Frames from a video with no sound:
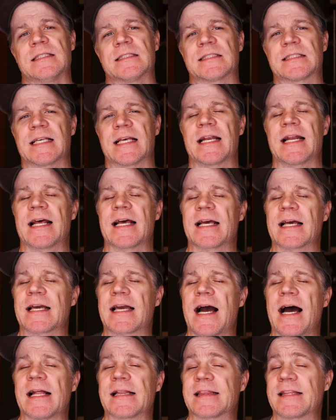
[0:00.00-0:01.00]
So then I
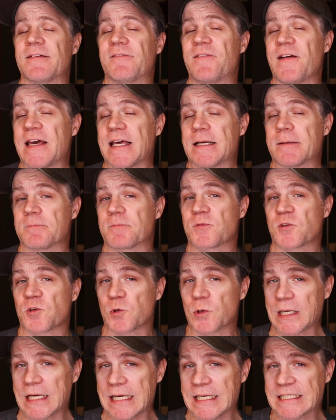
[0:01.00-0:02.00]
got the Phantom
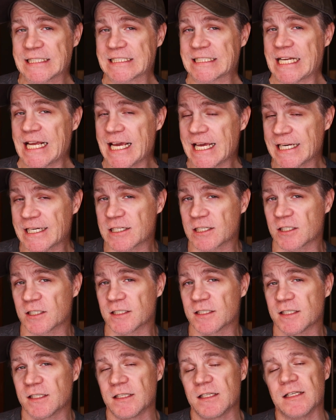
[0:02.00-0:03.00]
3
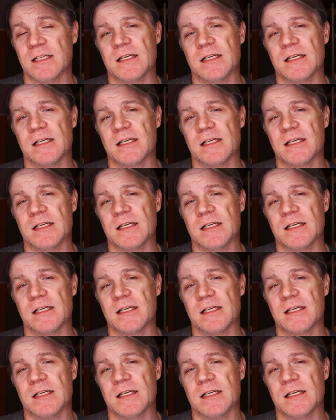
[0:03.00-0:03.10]
standard